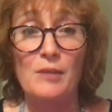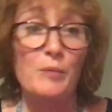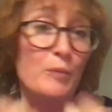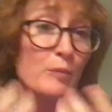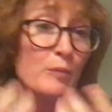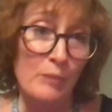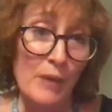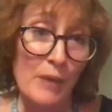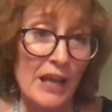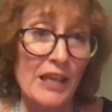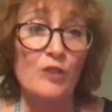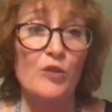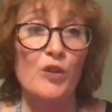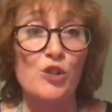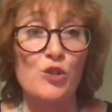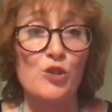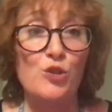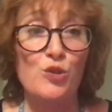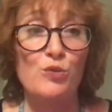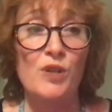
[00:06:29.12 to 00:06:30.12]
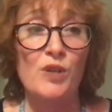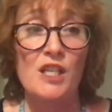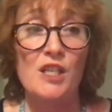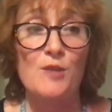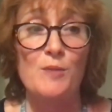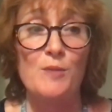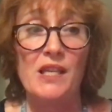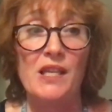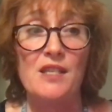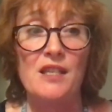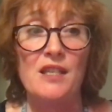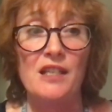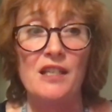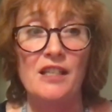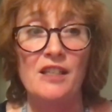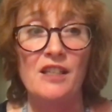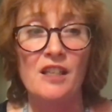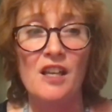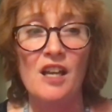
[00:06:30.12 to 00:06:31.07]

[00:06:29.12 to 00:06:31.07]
microinsurance, basically.